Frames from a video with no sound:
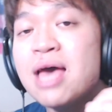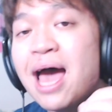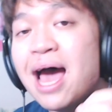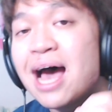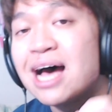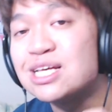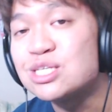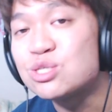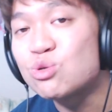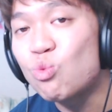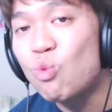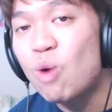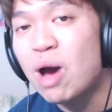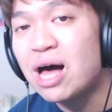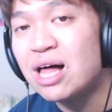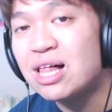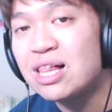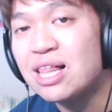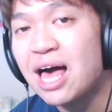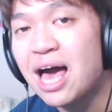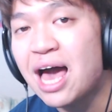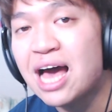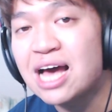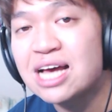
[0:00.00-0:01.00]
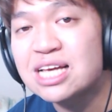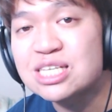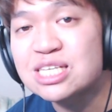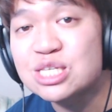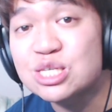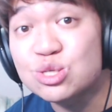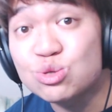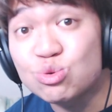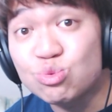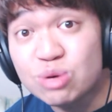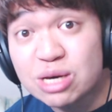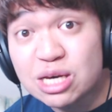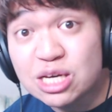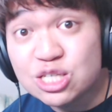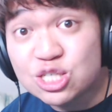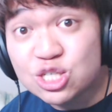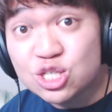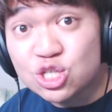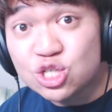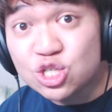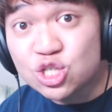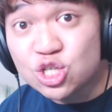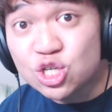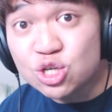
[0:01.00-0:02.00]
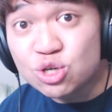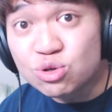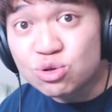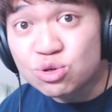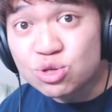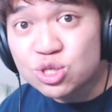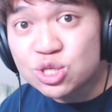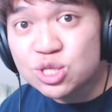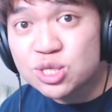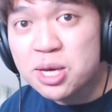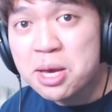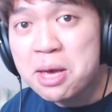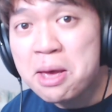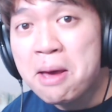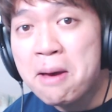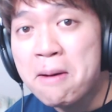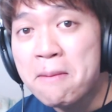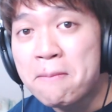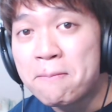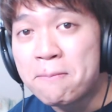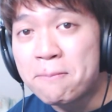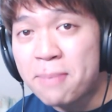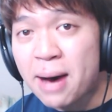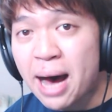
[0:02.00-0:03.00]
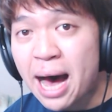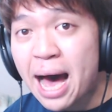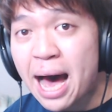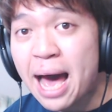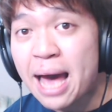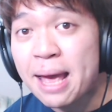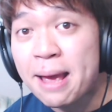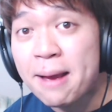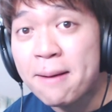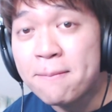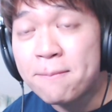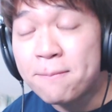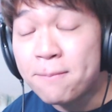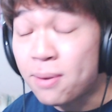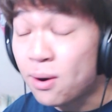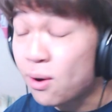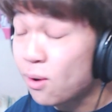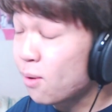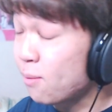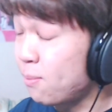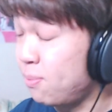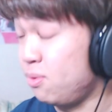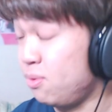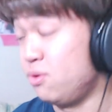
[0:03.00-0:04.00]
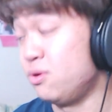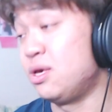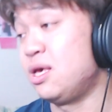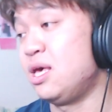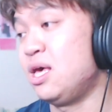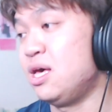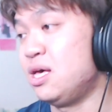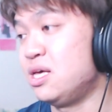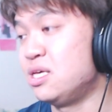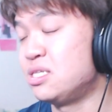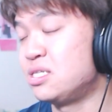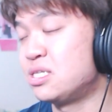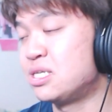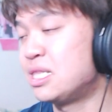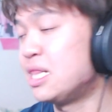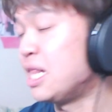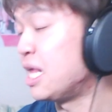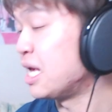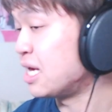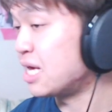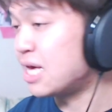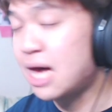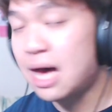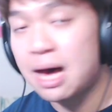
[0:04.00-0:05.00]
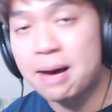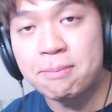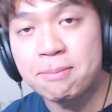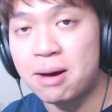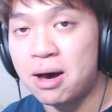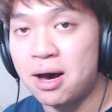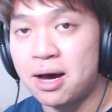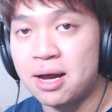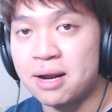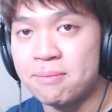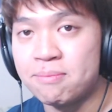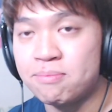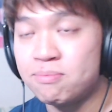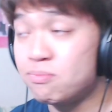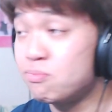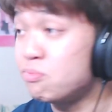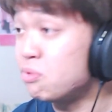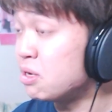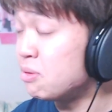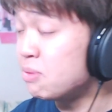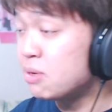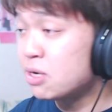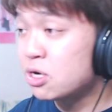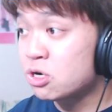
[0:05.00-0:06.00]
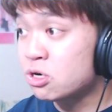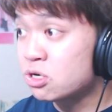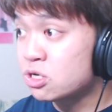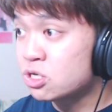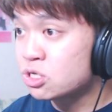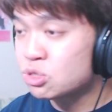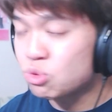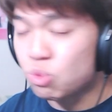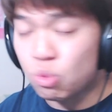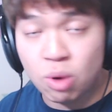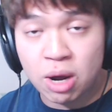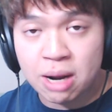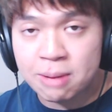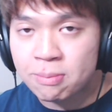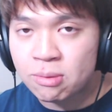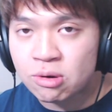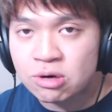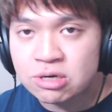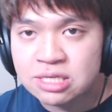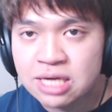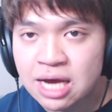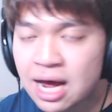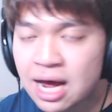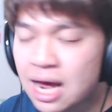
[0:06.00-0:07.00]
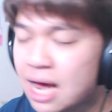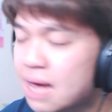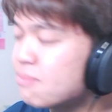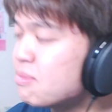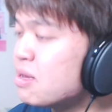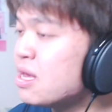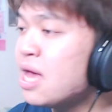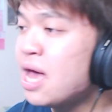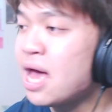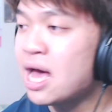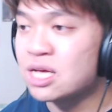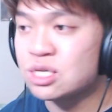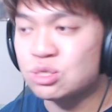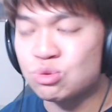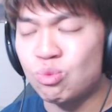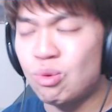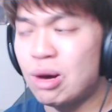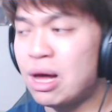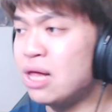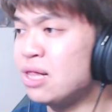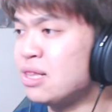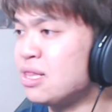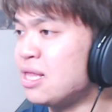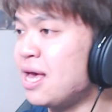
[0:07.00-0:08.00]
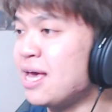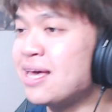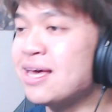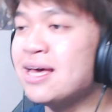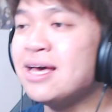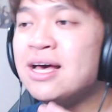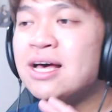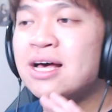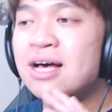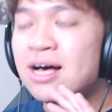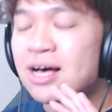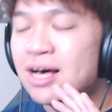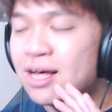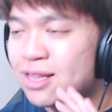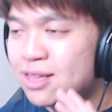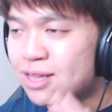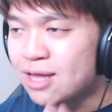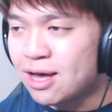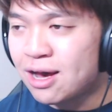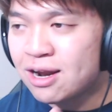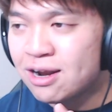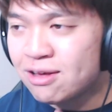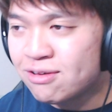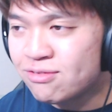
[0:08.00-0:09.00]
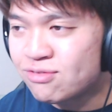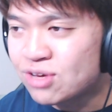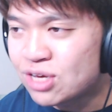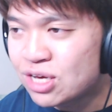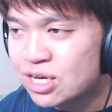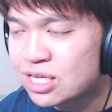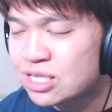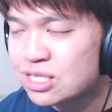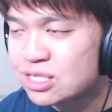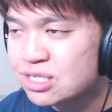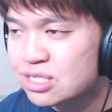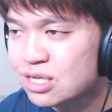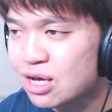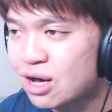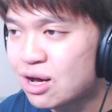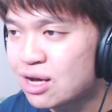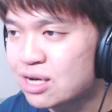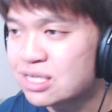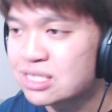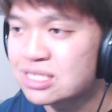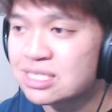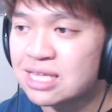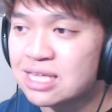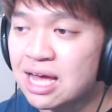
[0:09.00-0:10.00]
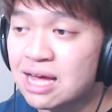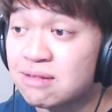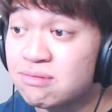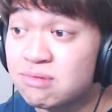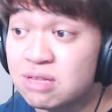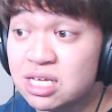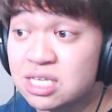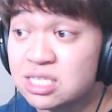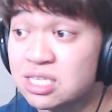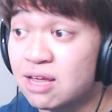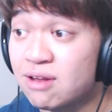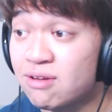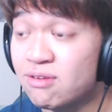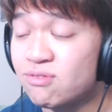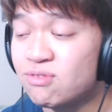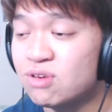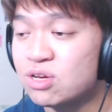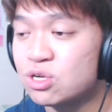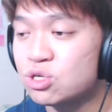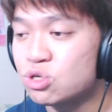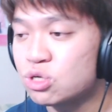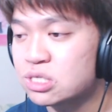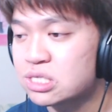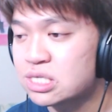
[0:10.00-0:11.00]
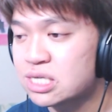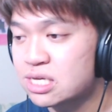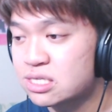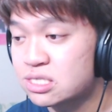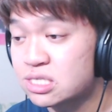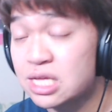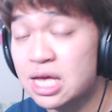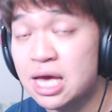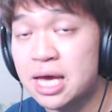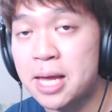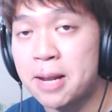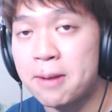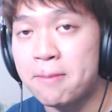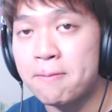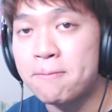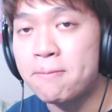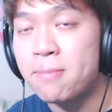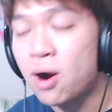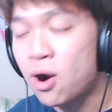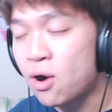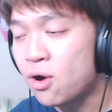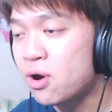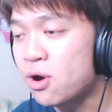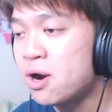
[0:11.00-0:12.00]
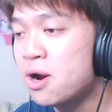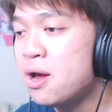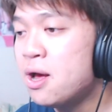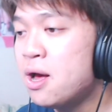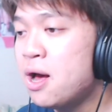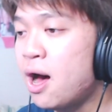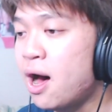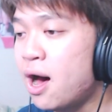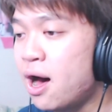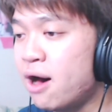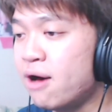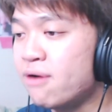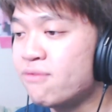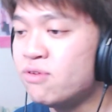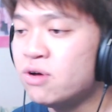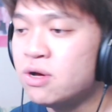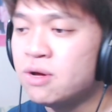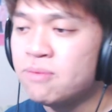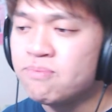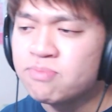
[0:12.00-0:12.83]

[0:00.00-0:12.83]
As well as Sweet Juice by Purple Kiss. Like, come on. BB Girls, One More Time as well. Like, a lot of good songs that these individuals has taken part of.